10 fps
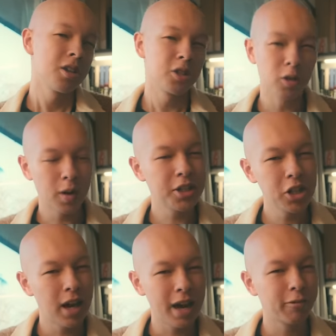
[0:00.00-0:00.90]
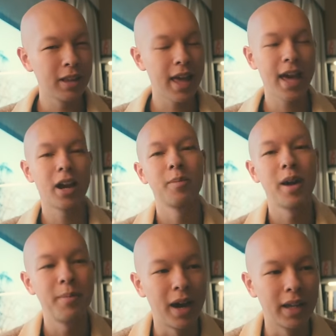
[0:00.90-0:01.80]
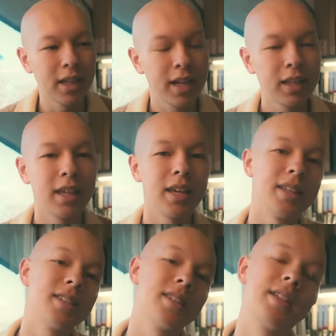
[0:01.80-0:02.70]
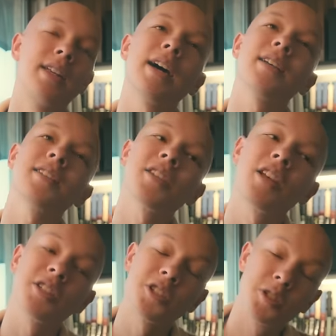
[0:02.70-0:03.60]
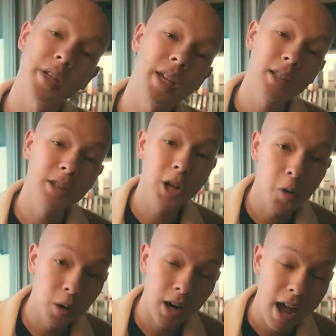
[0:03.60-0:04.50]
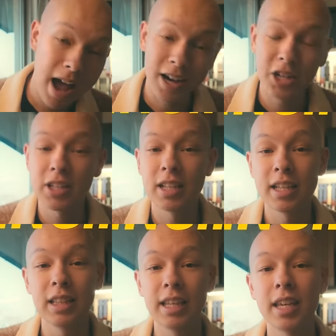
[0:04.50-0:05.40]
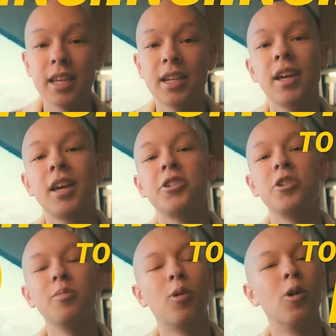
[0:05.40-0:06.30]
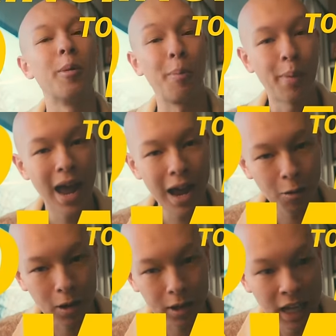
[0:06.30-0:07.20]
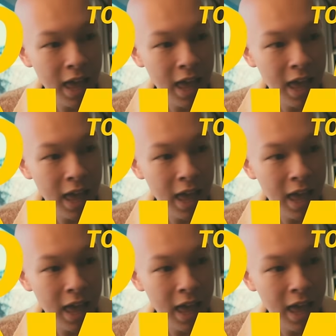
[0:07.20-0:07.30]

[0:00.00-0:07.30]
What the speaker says: So a question I've really had on my mind lately is, does stringing lower actually lead to more power?